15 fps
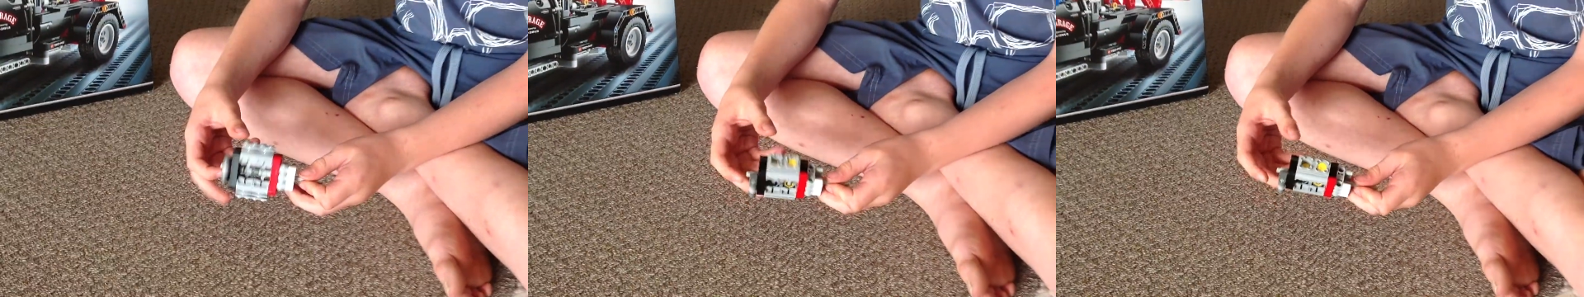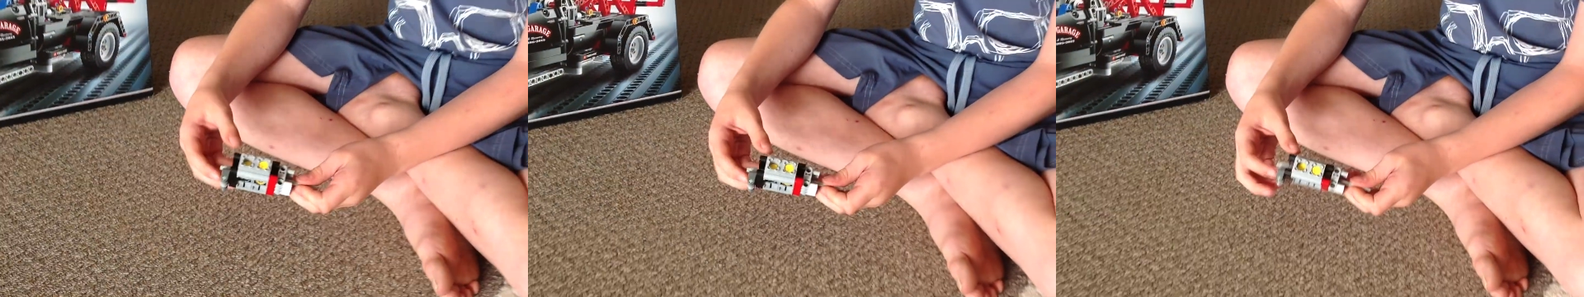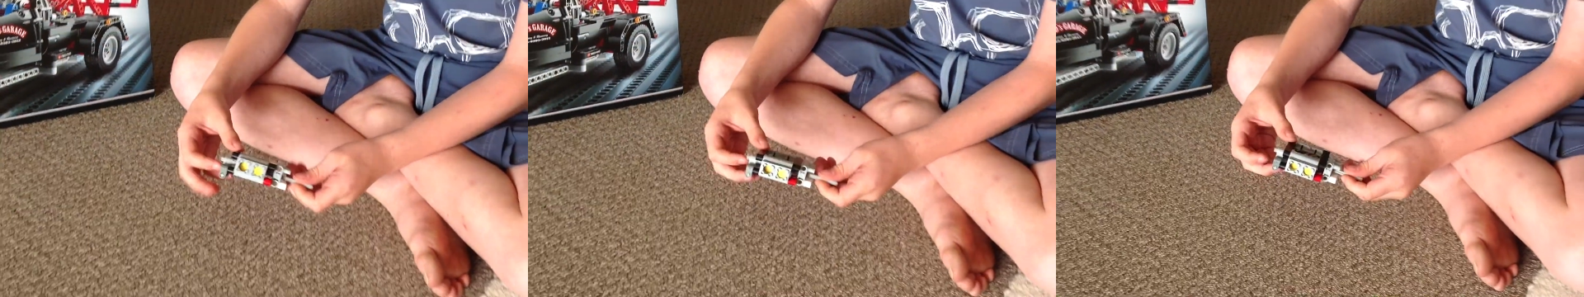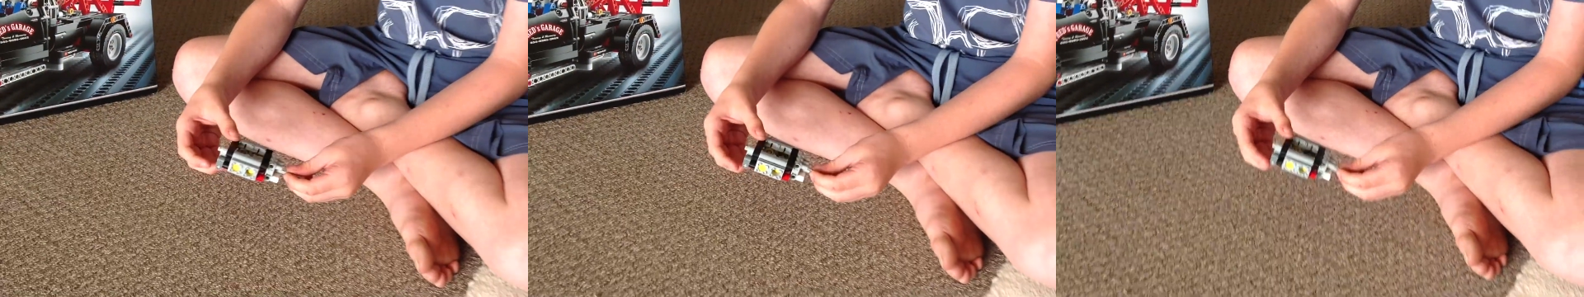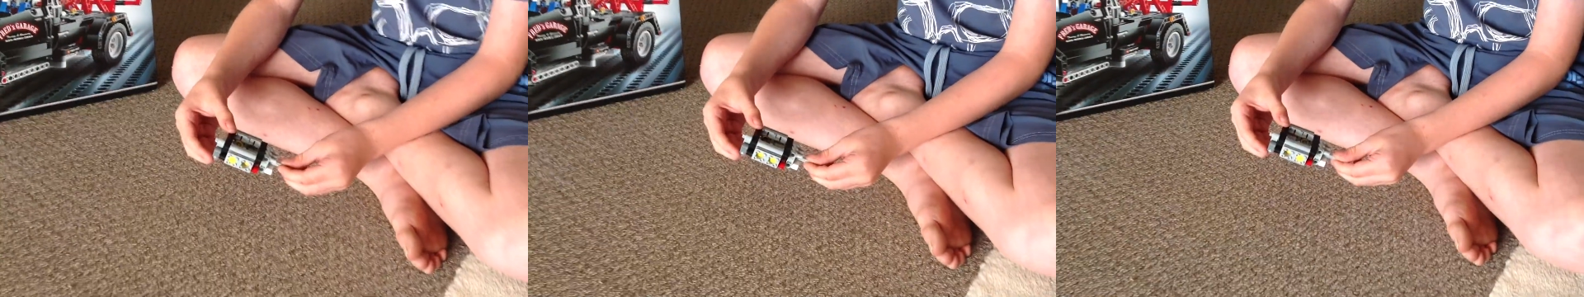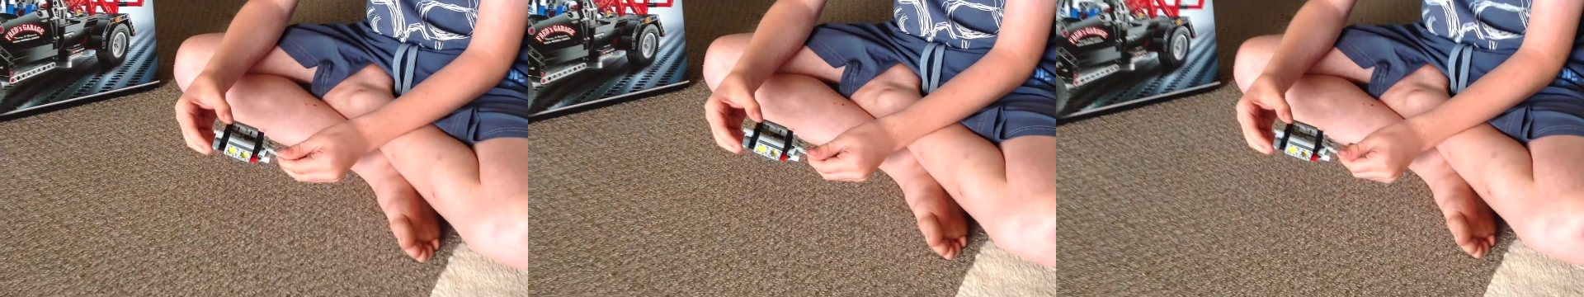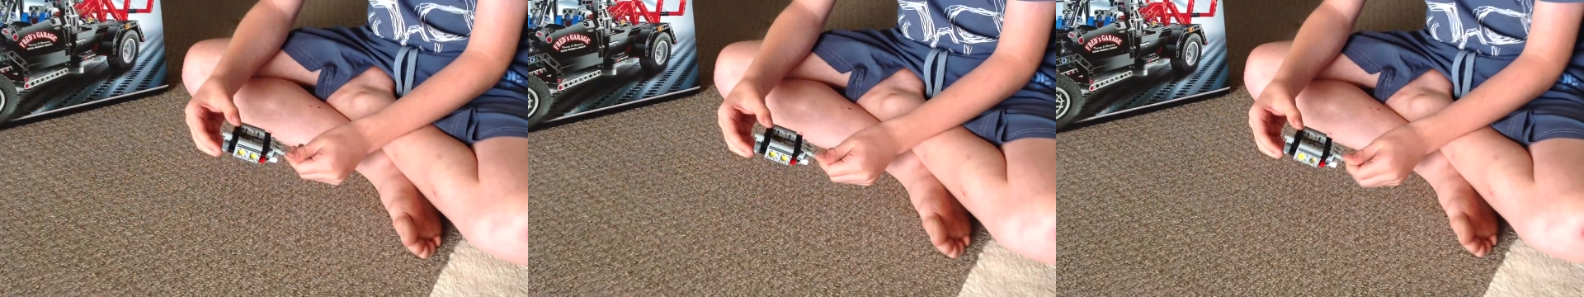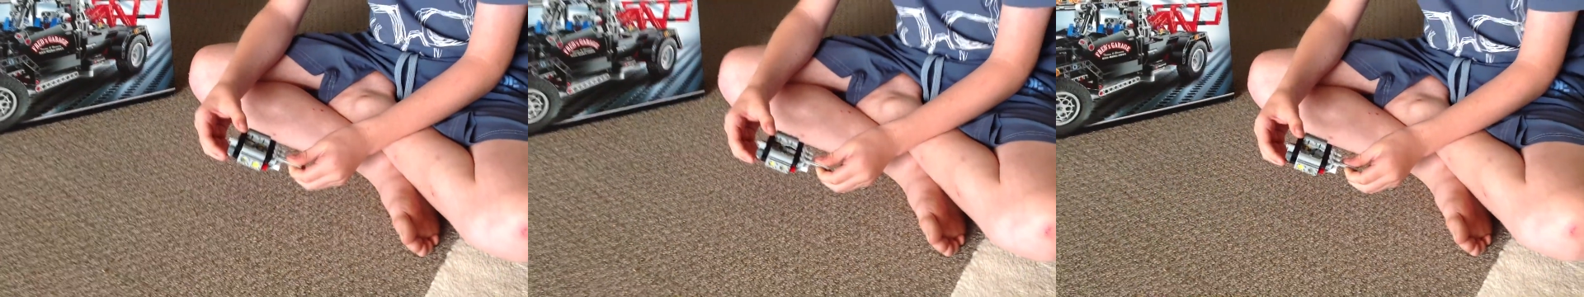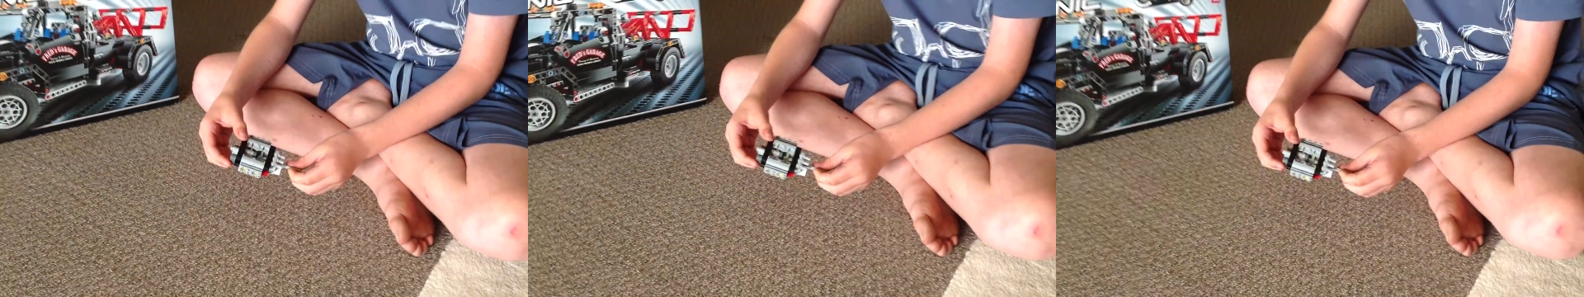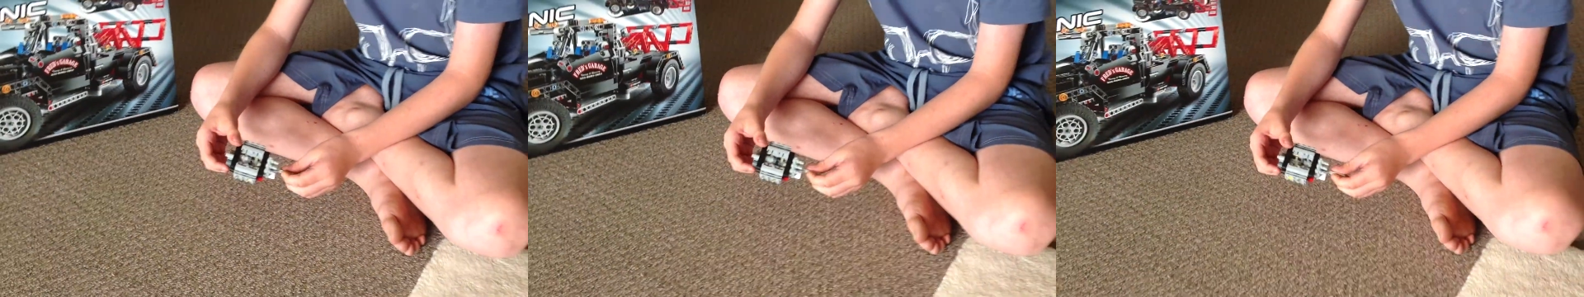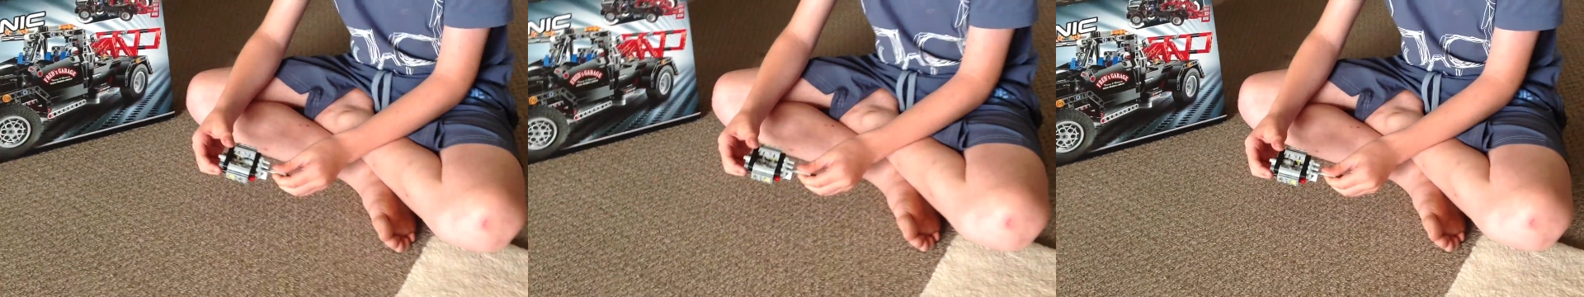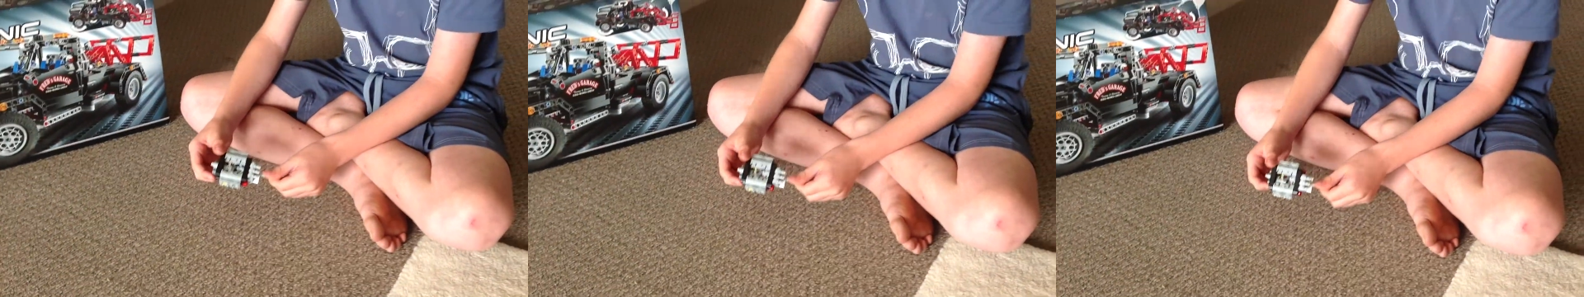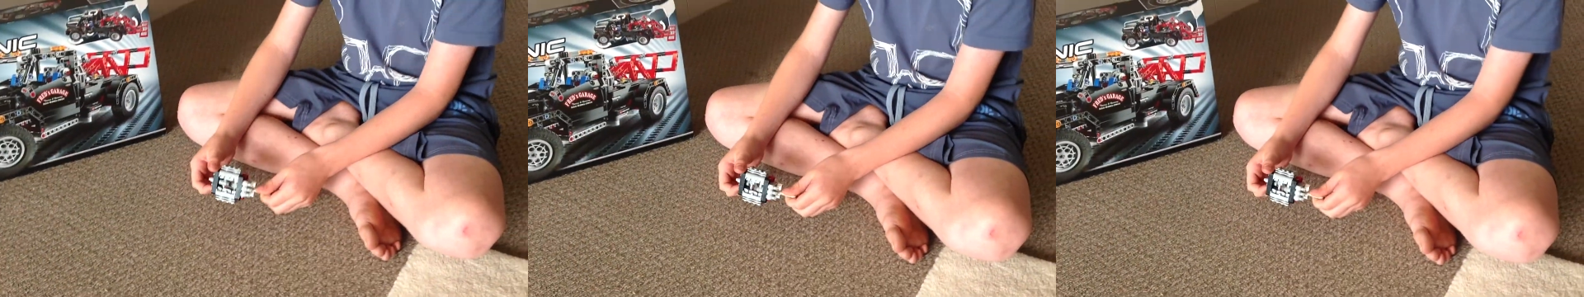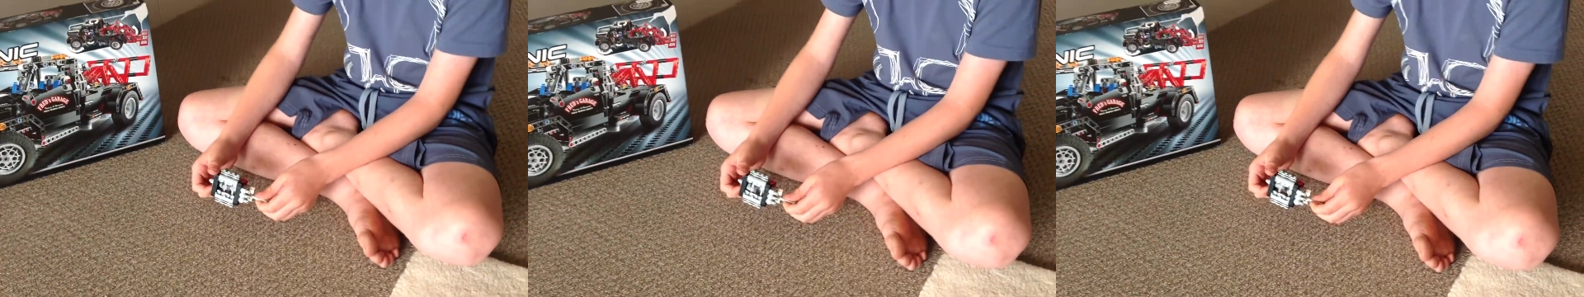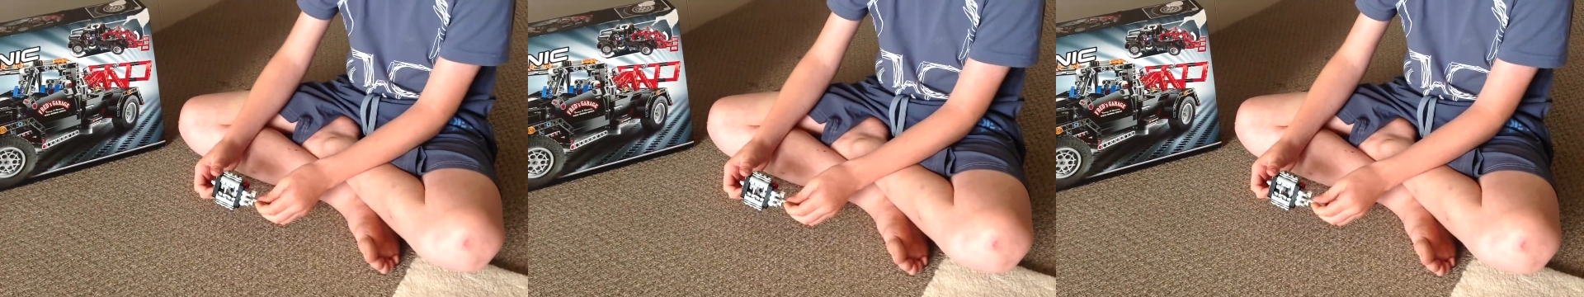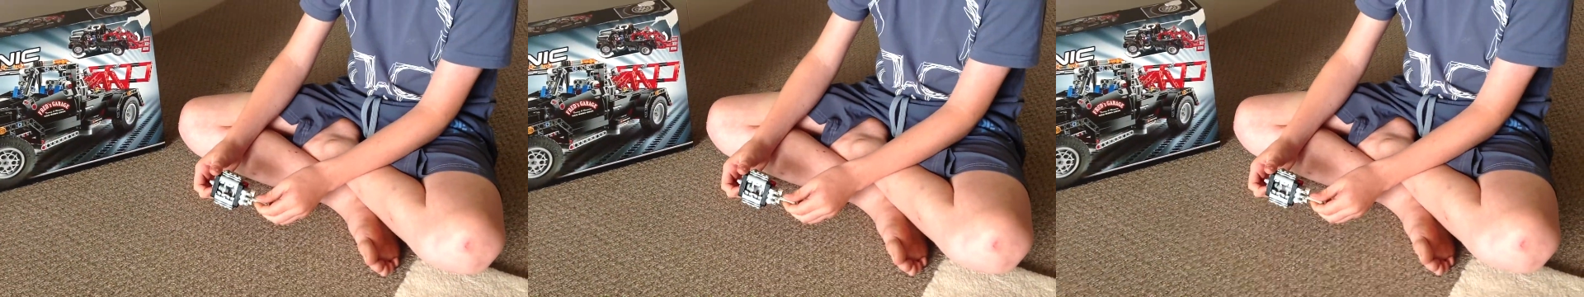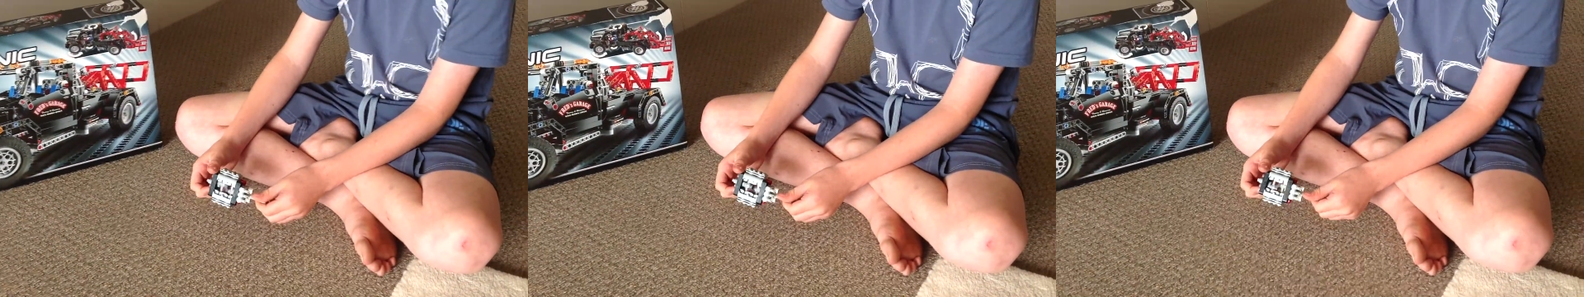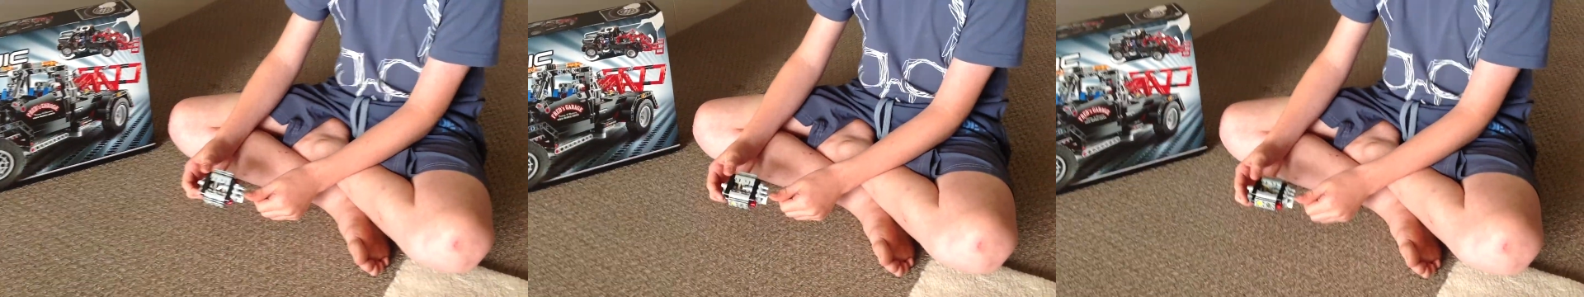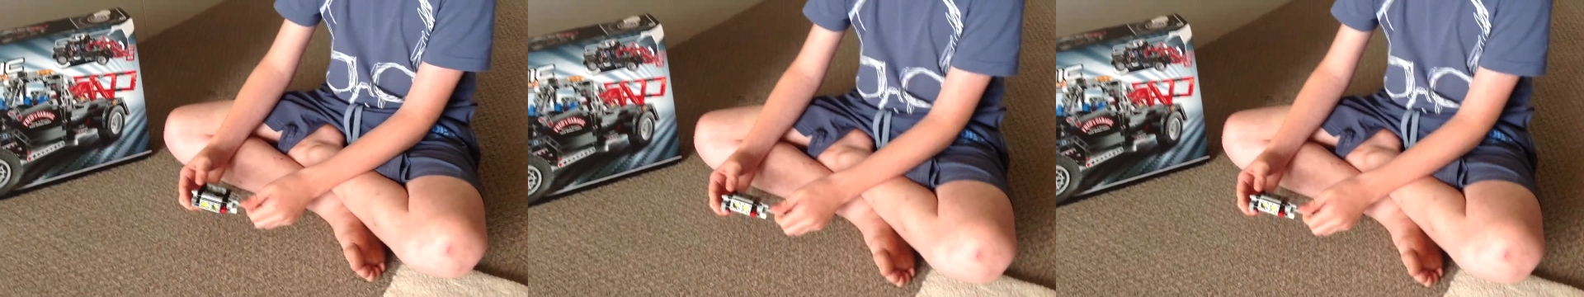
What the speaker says: [unreadable: no face in view]